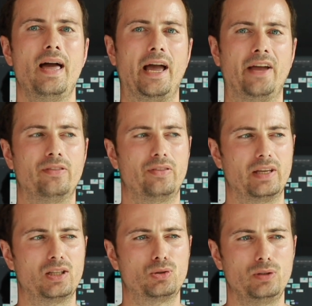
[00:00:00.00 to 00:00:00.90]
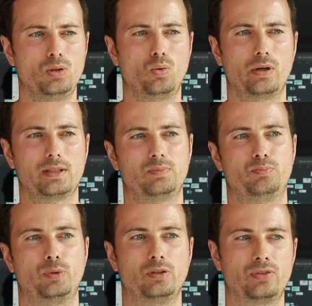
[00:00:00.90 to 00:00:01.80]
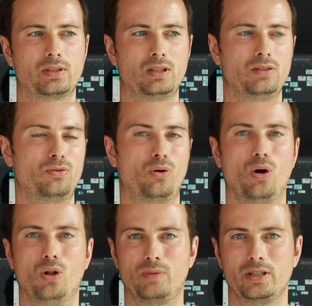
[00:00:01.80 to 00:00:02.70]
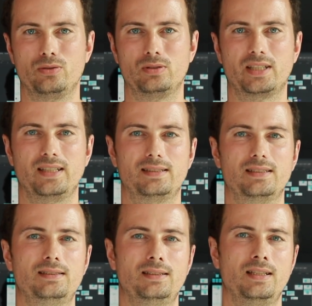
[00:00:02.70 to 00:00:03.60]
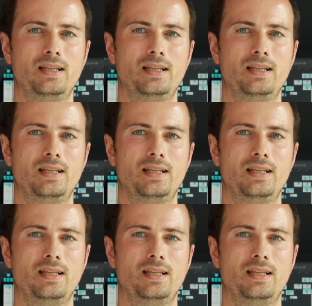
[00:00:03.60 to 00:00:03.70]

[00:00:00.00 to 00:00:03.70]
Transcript: And it really works perfectly for all my use cases.